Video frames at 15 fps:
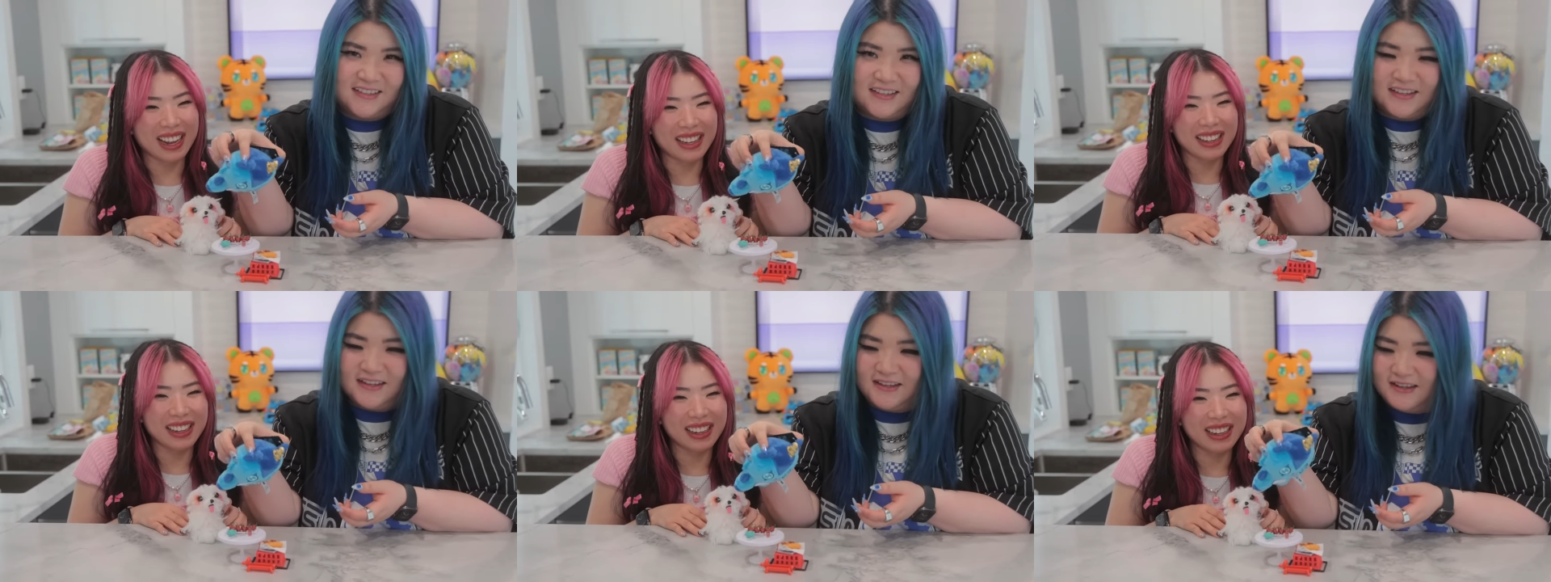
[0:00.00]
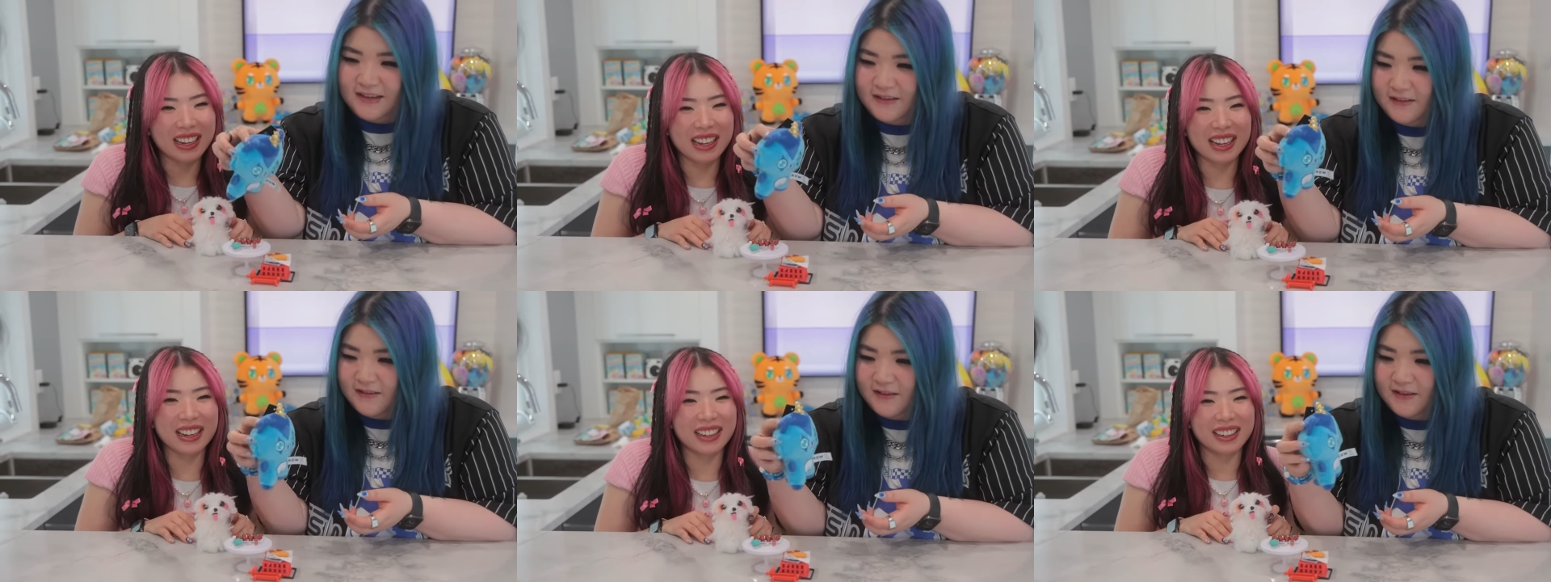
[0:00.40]
Speaker 1: can they eat
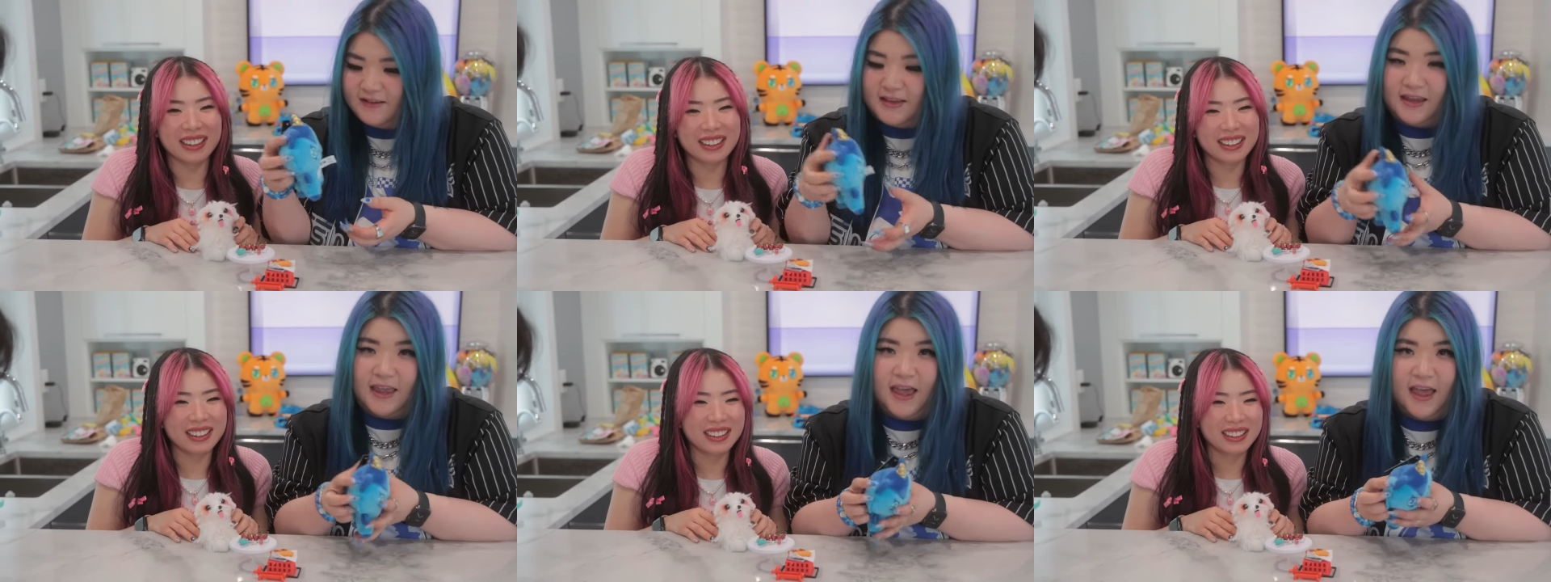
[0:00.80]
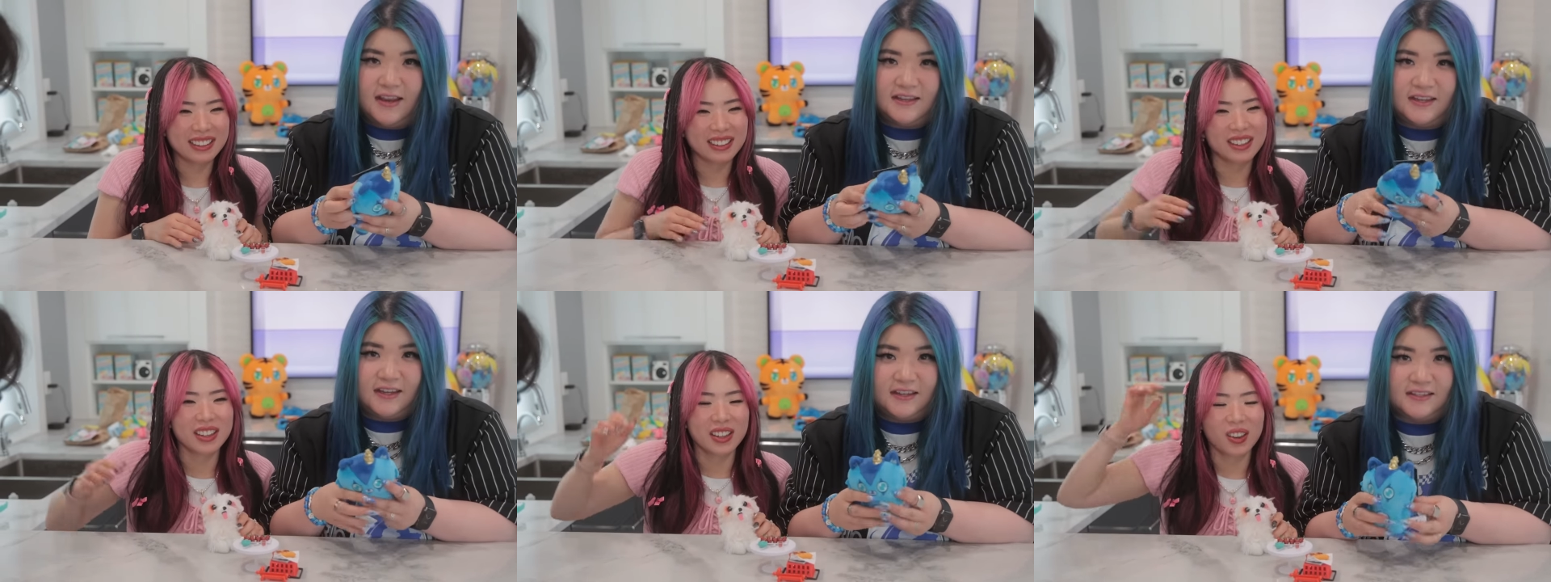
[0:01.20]
it? They
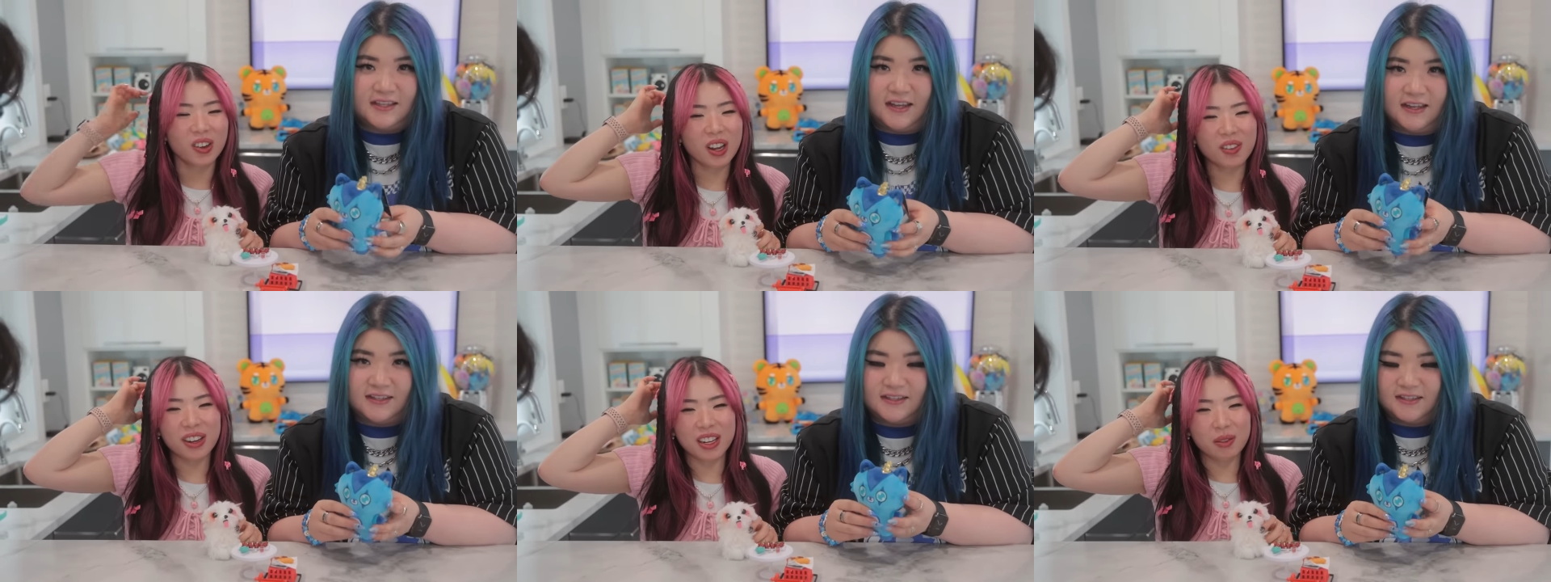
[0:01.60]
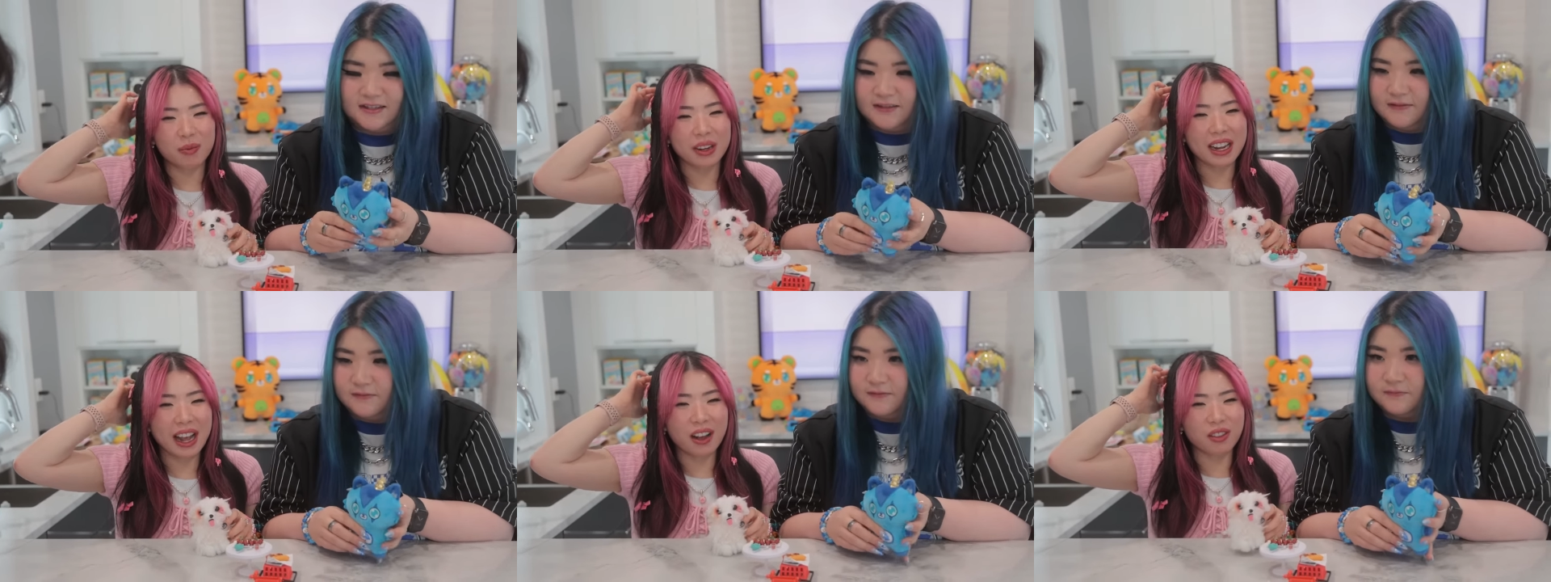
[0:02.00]
can't eat wait, it. Wait, Winnie,
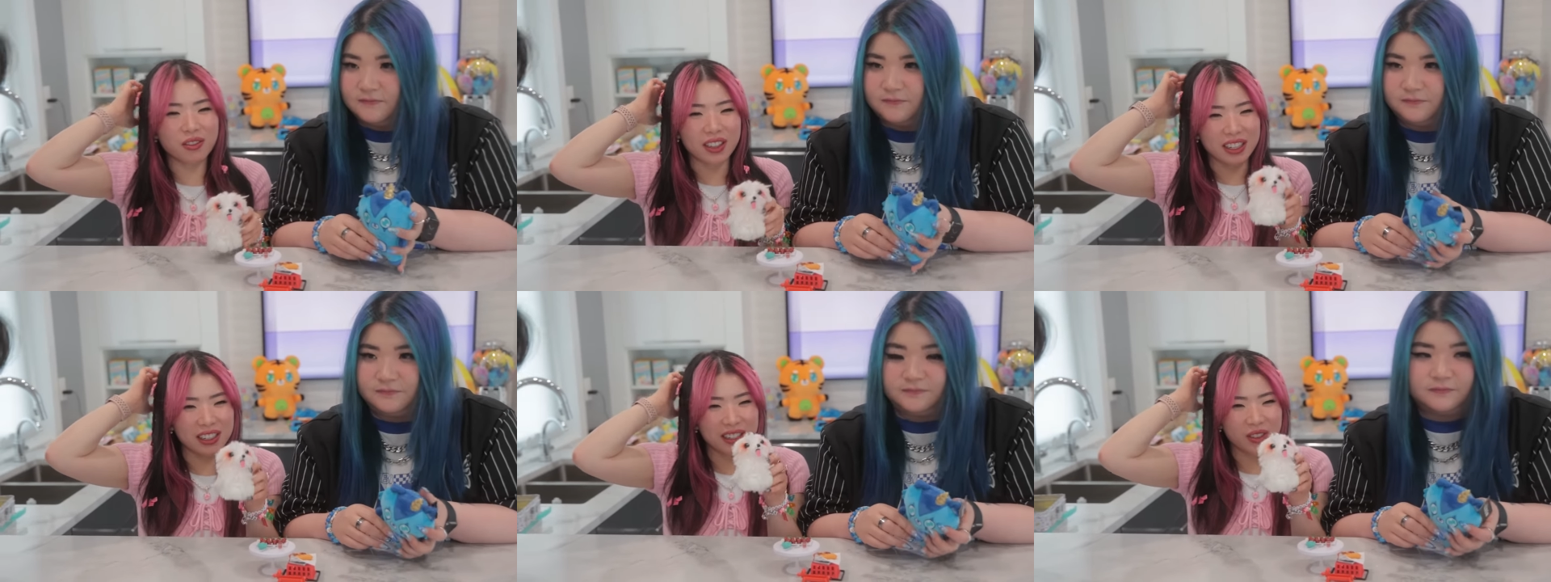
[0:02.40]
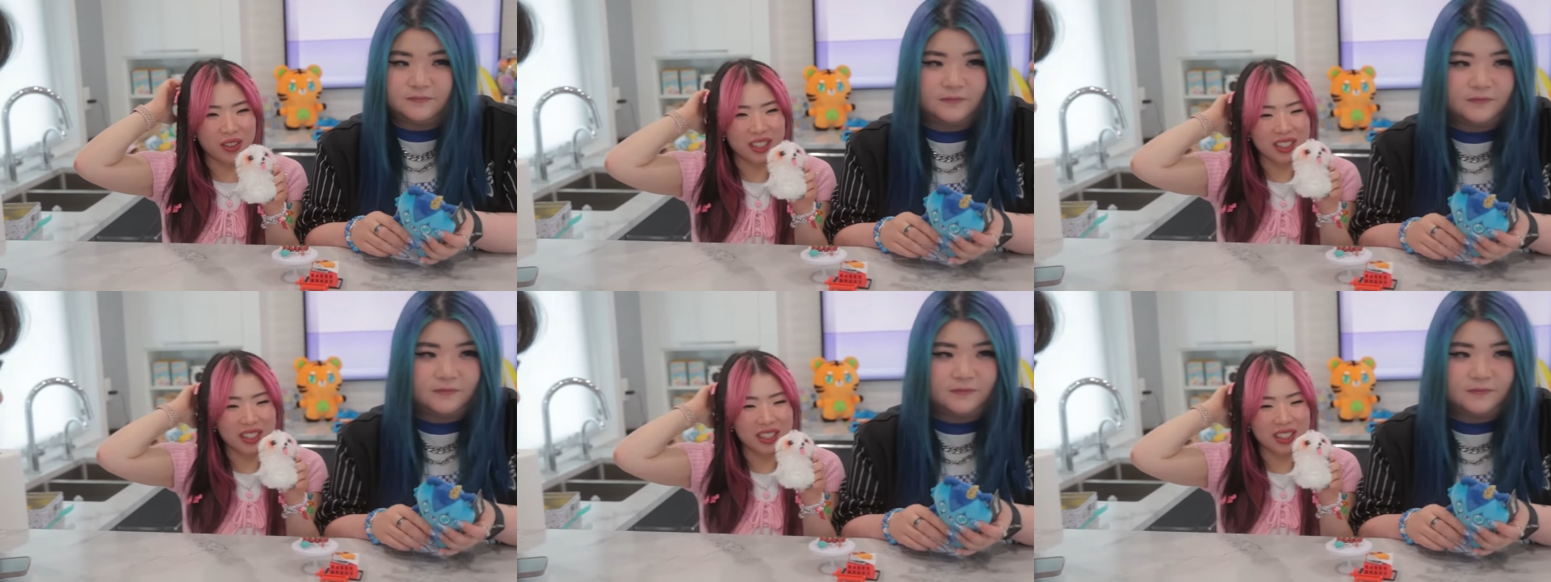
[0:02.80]
bring Alvin. Can